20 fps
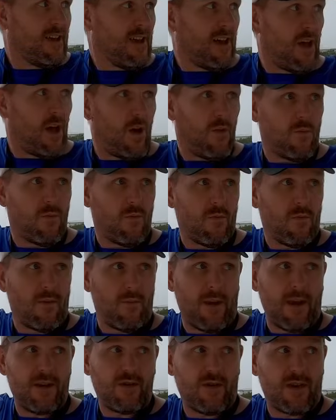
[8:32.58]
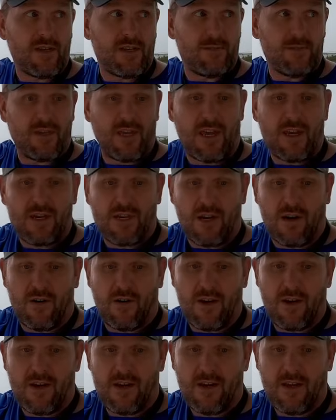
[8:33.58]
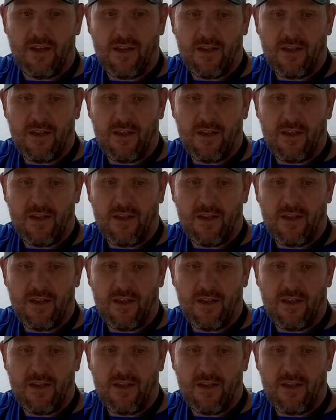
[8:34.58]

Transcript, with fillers: Uh, we may try some stationary,